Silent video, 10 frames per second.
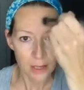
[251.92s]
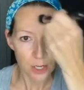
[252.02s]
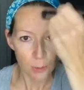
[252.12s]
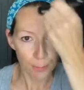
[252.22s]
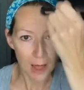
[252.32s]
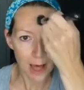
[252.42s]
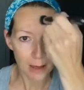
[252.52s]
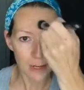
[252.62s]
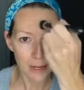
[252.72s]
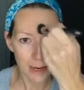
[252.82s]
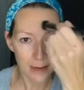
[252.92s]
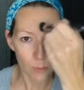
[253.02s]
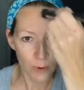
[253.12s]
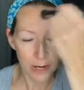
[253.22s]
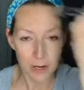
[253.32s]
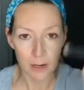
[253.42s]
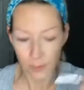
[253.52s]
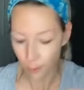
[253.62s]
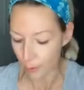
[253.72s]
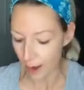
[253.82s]
blotting it where the
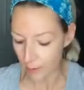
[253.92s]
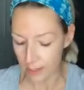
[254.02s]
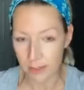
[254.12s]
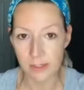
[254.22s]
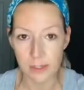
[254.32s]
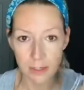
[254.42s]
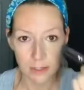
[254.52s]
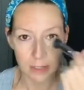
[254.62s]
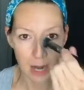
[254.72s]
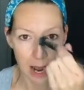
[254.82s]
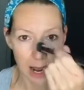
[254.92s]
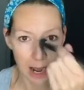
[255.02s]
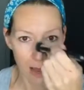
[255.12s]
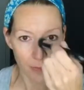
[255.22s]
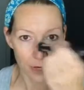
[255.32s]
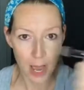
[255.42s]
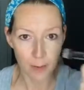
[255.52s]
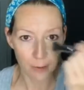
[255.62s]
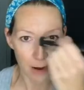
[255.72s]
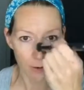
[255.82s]
brown is, not on the
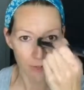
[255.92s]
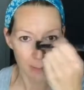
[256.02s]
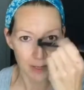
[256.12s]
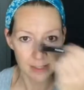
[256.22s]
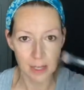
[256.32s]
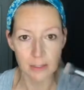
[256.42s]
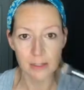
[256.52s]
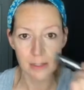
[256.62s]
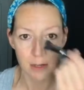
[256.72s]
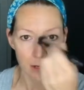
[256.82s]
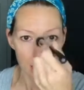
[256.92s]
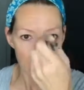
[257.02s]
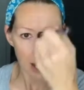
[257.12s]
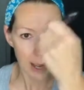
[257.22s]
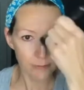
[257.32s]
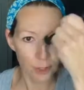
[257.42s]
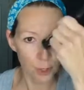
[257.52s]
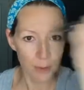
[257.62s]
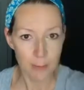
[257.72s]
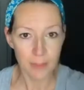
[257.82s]
non-brown, if that makes sense. I have a little
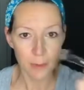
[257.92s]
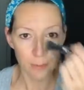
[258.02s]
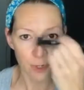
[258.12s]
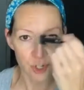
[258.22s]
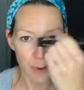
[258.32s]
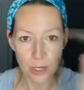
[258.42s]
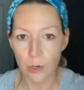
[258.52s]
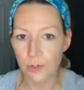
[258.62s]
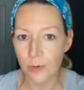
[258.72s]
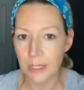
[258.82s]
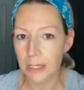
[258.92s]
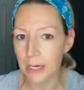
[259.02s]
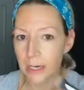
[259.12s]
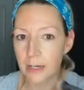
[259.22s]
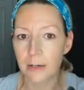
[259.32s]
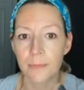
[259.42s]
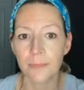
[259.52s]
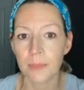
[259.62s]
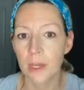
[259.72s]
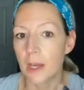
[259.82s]
bit on the bridge of my nose right there,
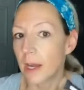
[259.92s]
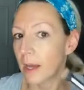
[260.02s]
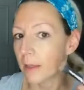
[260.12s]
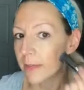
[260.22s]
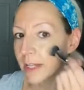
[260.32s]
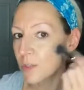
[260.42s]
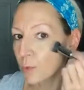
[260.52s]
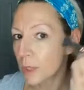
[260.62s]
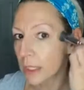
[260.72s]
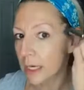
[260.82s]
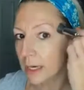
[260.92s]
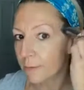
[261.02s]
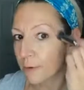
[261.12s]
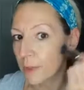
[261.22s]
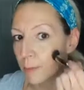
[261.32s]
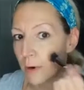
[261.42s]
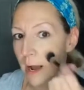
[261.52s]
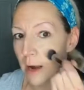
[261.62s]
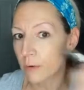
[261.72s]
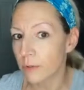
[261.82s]
and that's really it for the
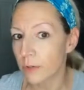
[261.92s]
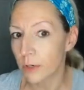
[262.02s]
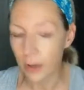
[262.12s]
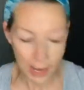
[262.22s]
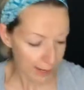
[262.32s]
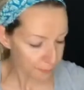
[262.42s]
brown, okay?